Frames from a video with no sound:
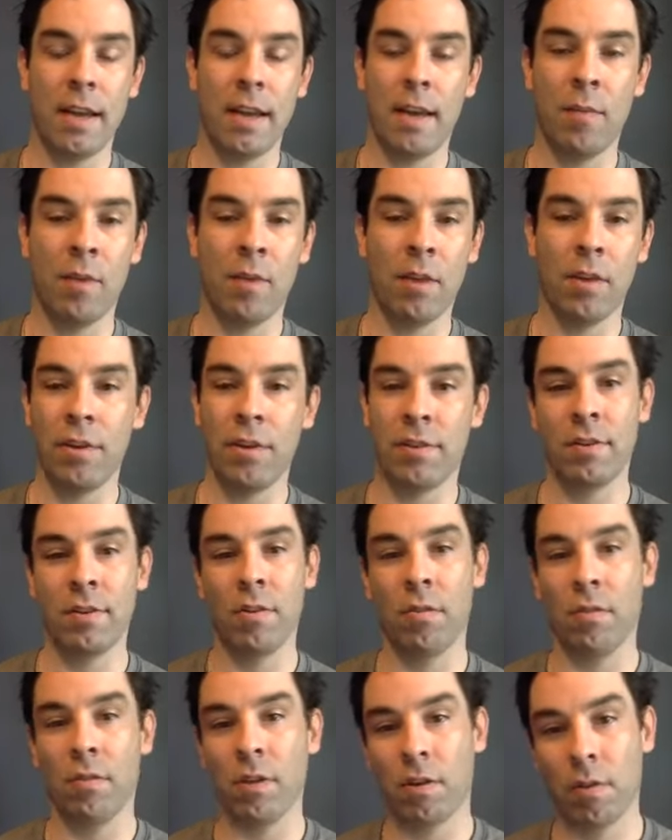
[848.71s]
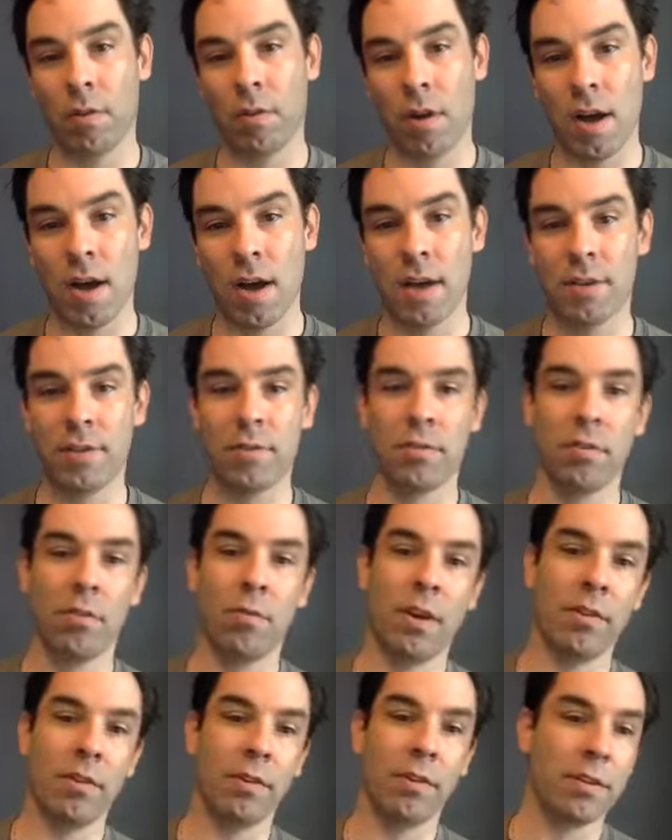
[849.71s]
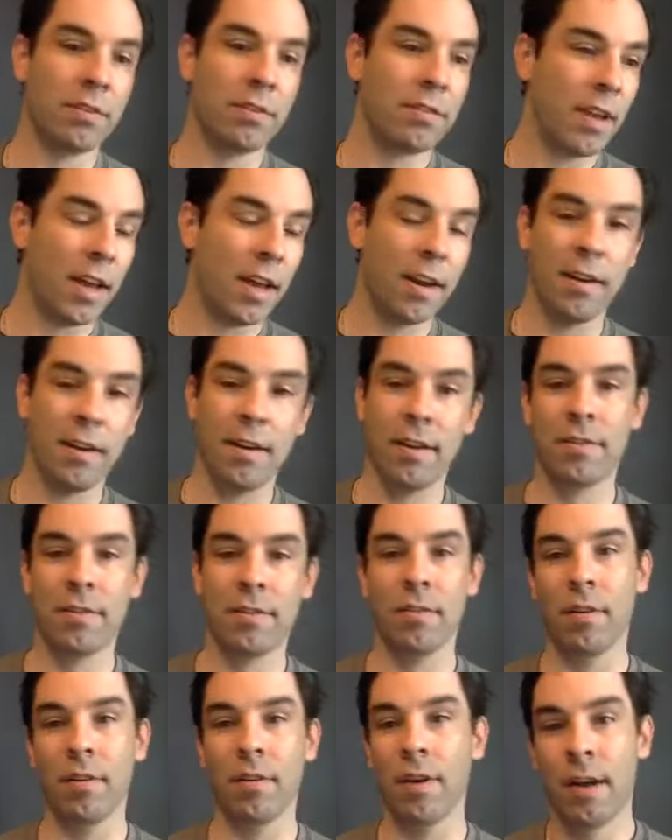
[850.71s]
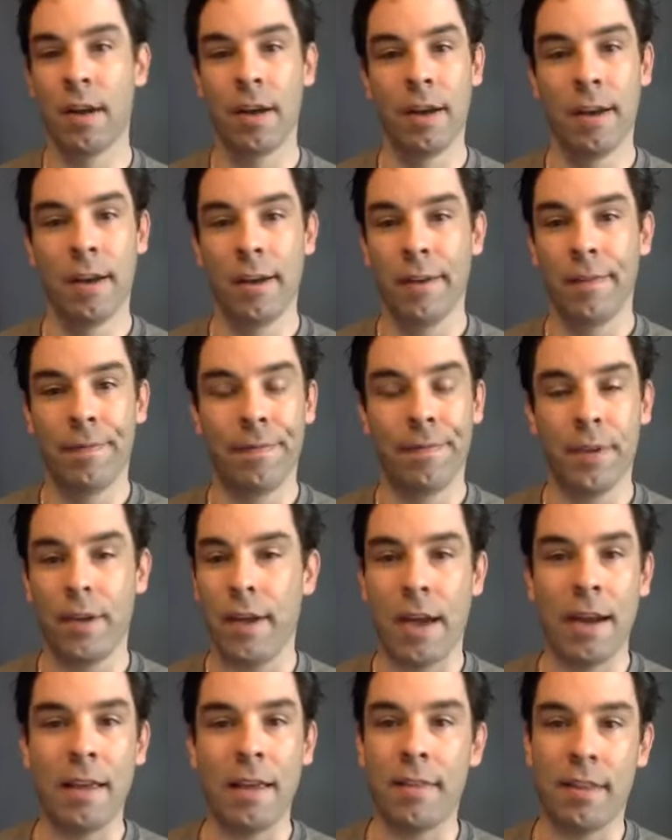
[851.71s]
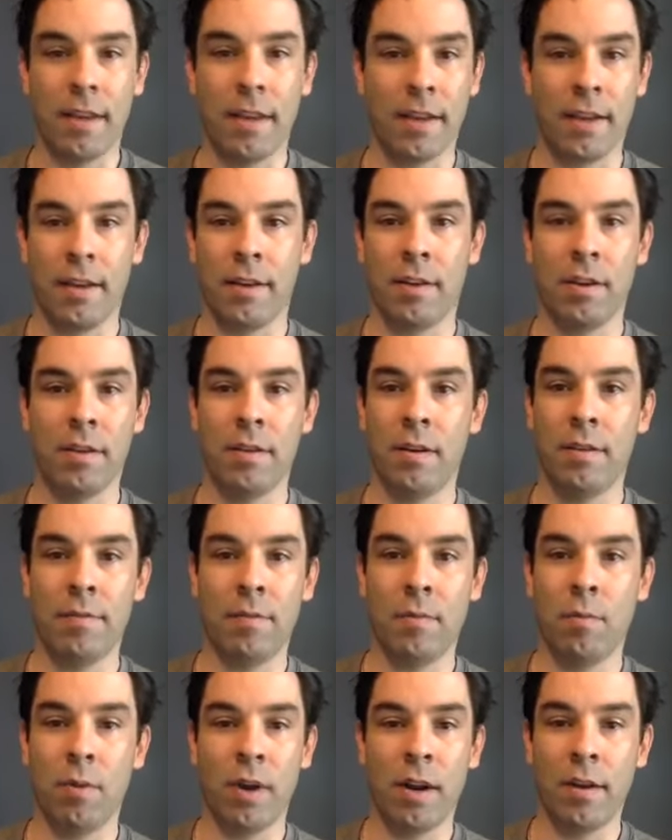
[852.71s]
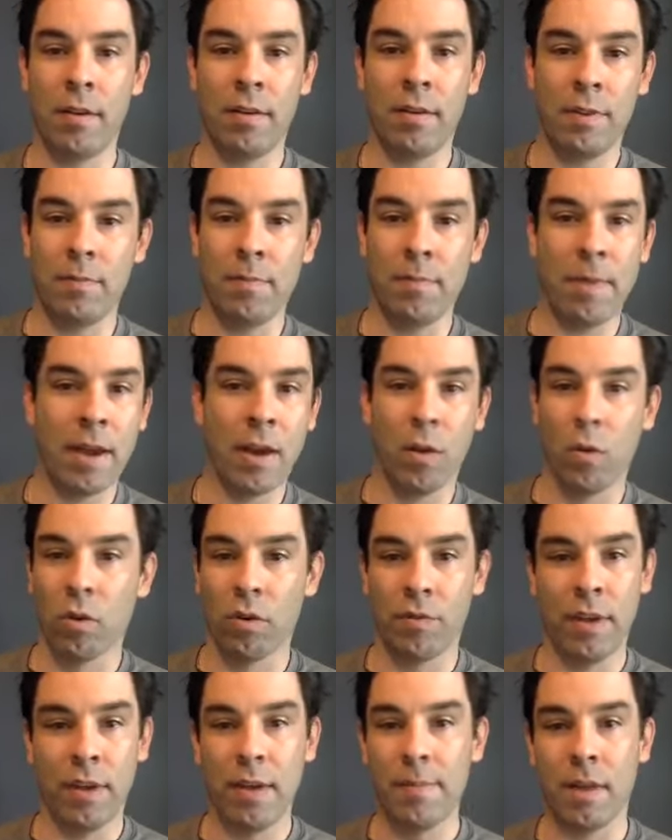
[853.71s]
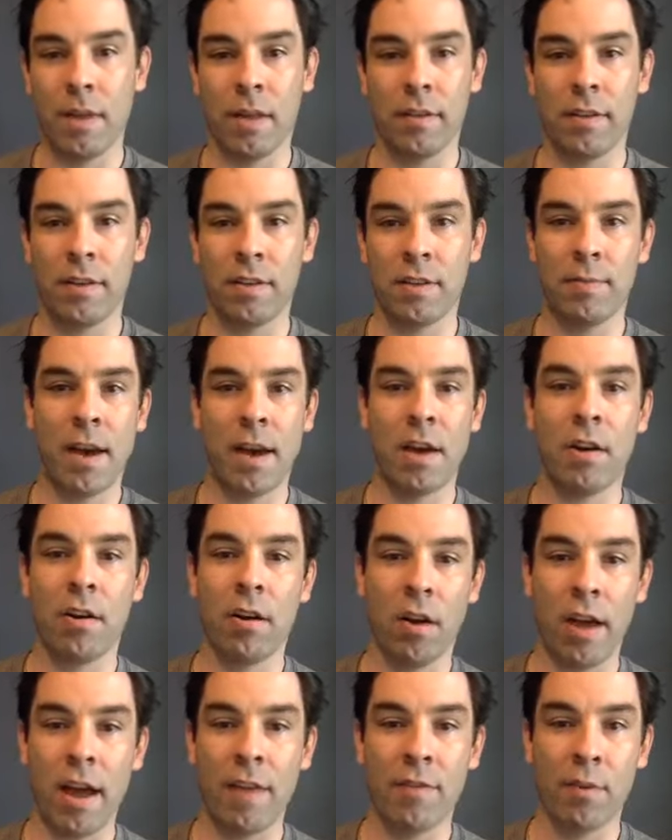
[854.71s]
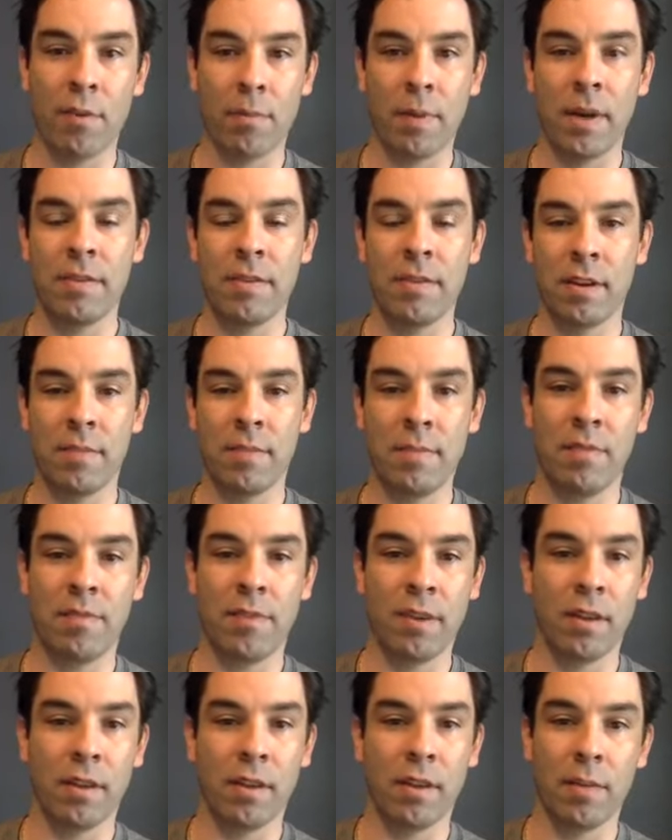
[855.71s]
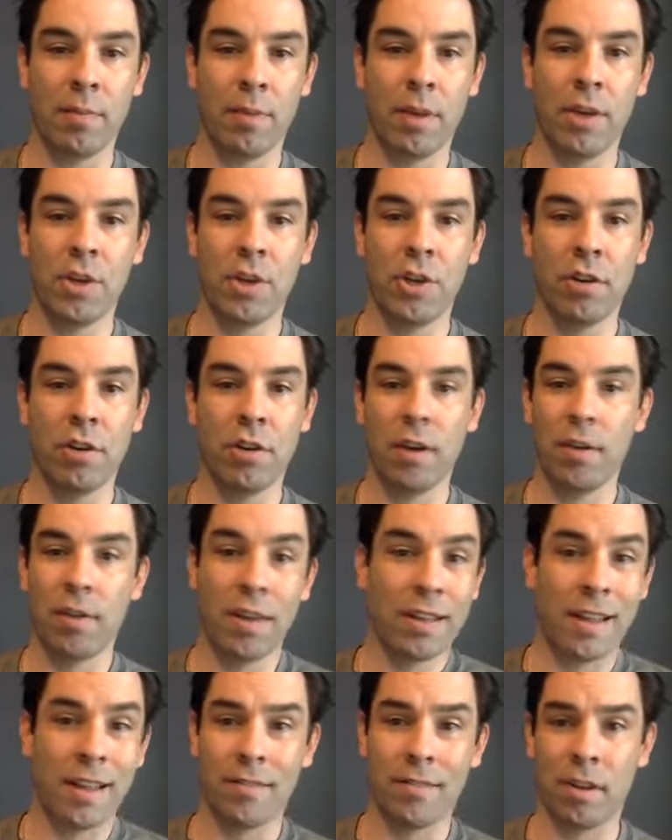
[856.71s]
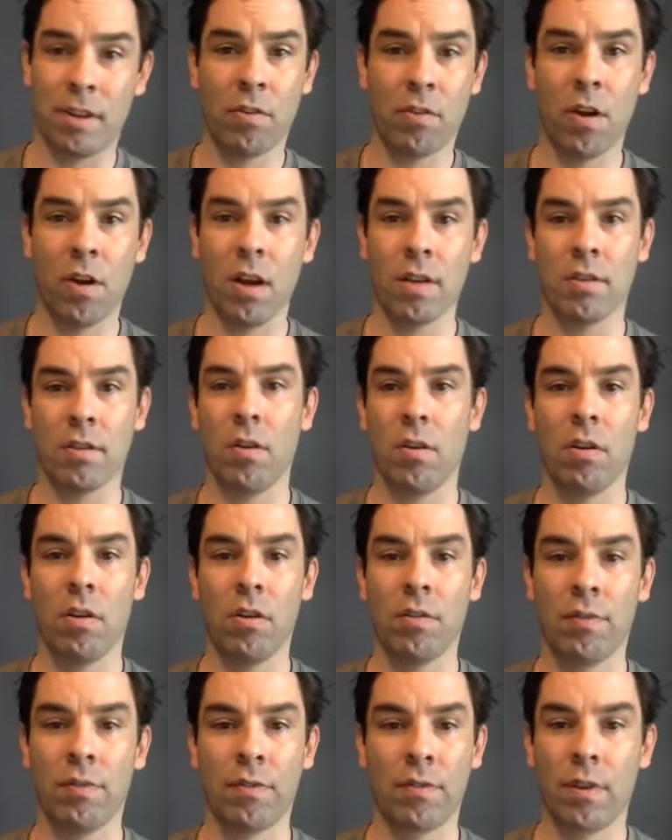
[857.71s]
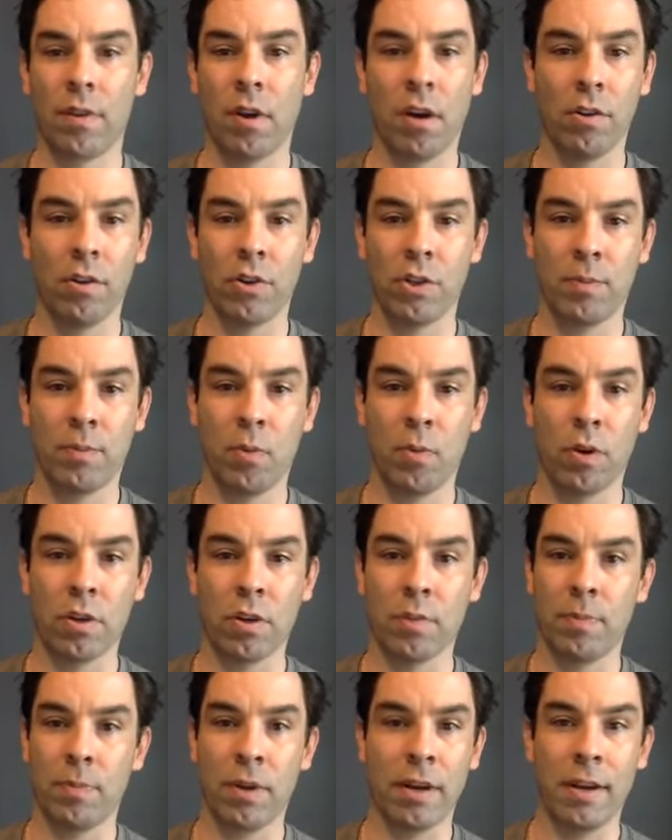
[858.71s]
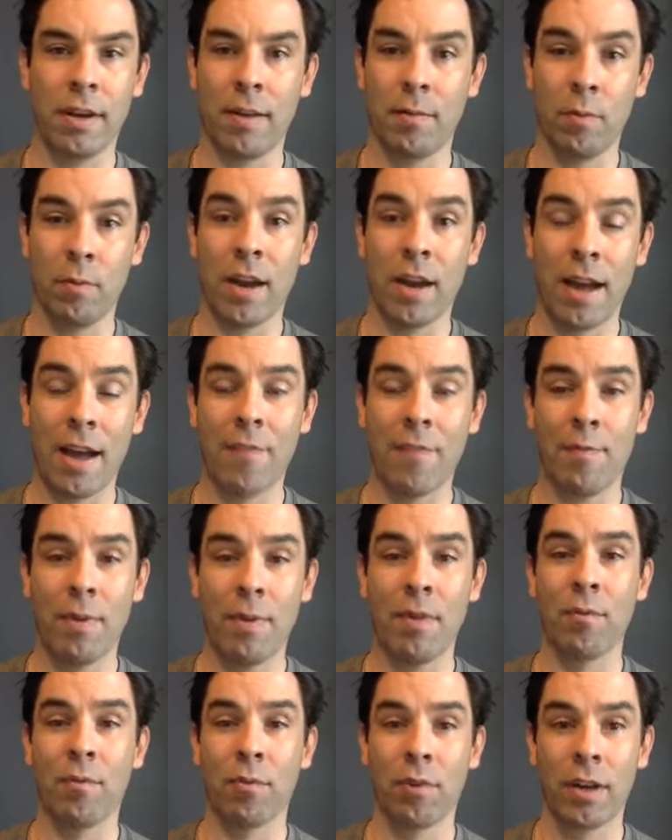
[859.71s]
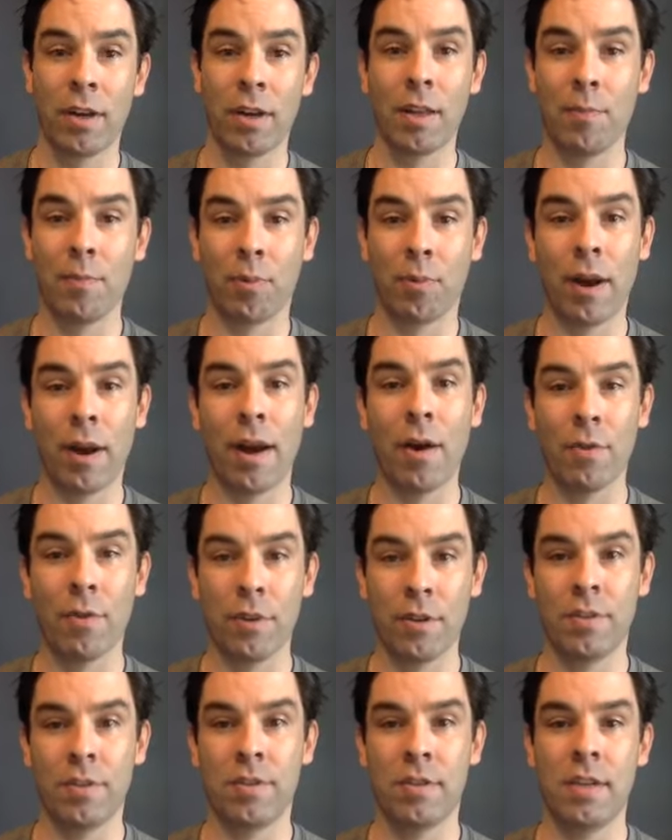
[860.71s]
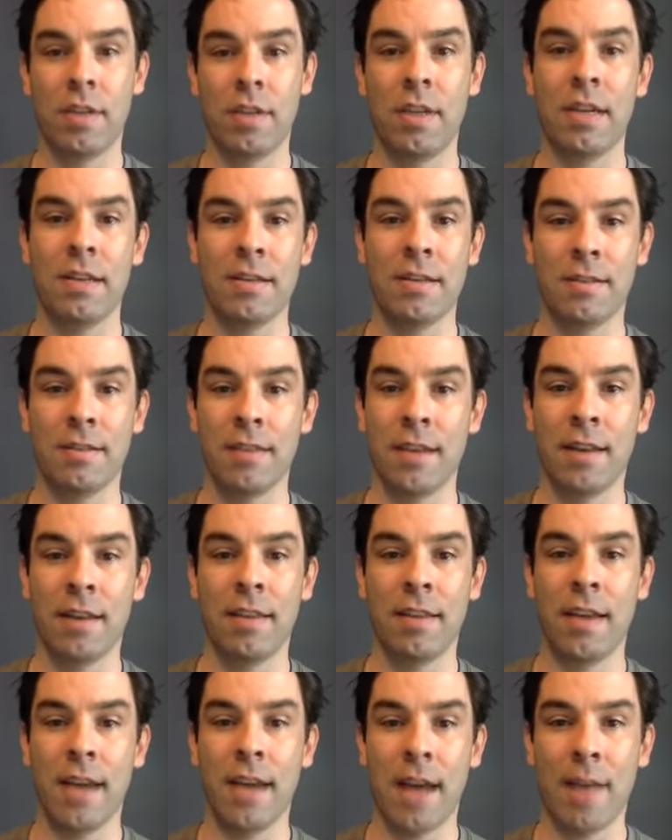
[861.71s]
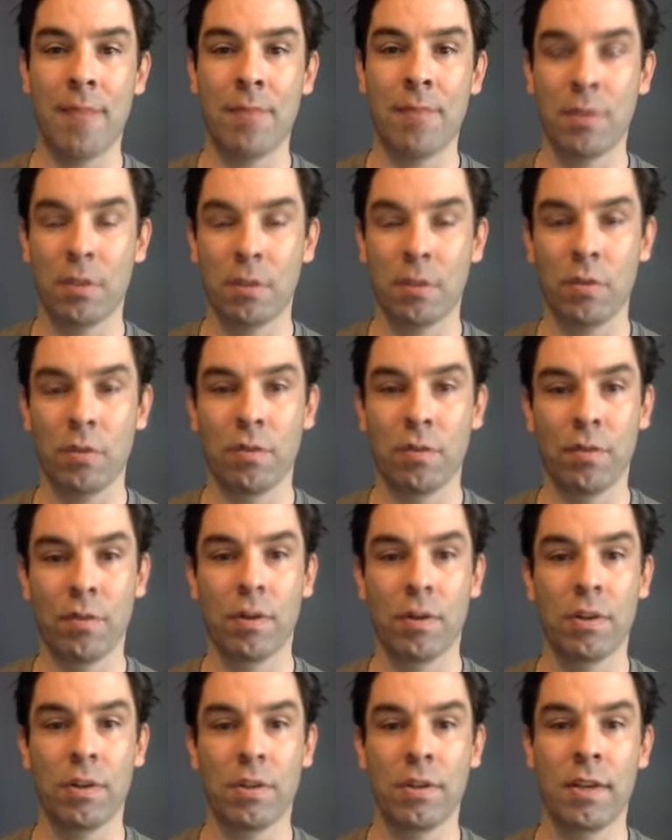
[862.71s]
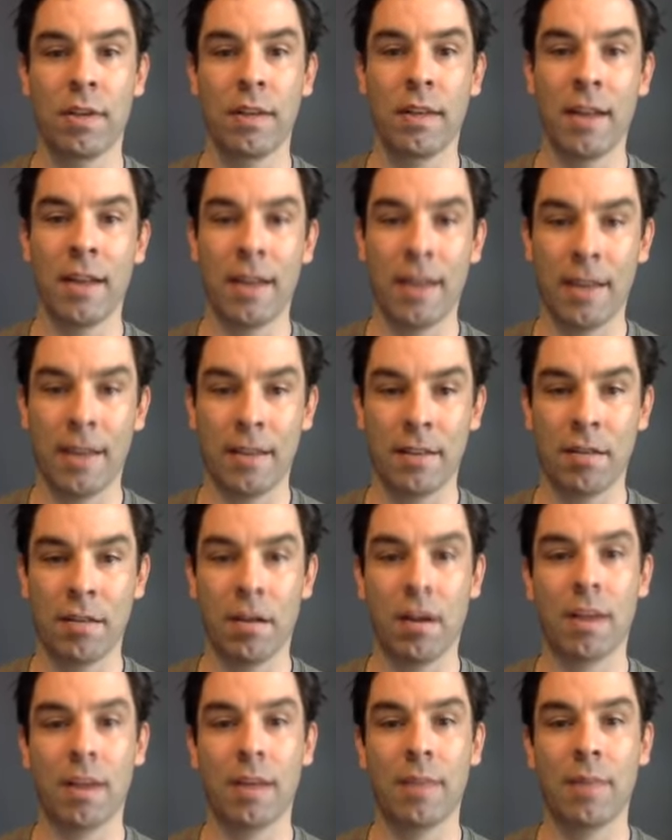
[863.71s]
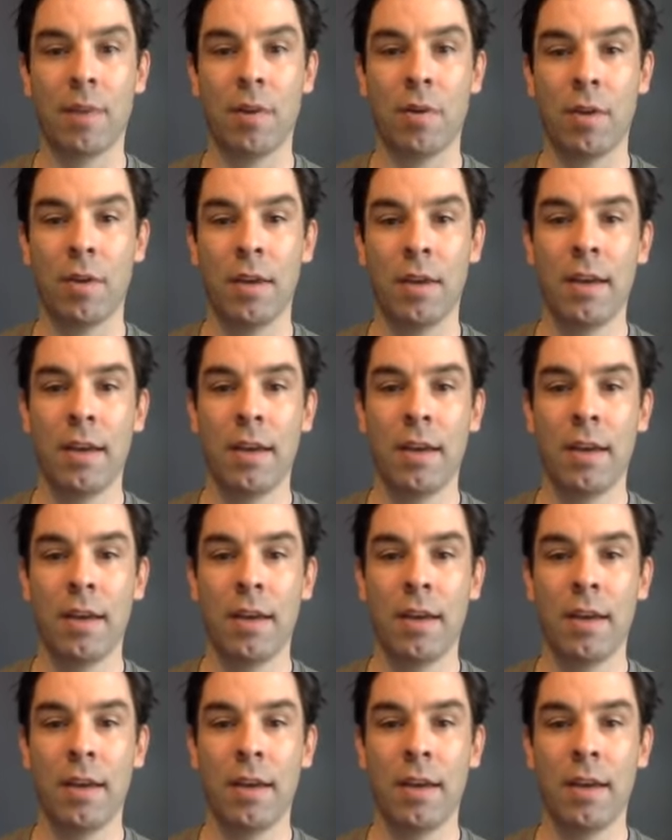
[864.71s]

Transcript: And whether it's, lacrosse or whether it's tennis or anything, if it's male or female, it doesn't matter. Everybody's going to be feeling a pinch here, and I think that's across all of college sports. But what I've been really proud to see is that the absolute first thing that gets talked about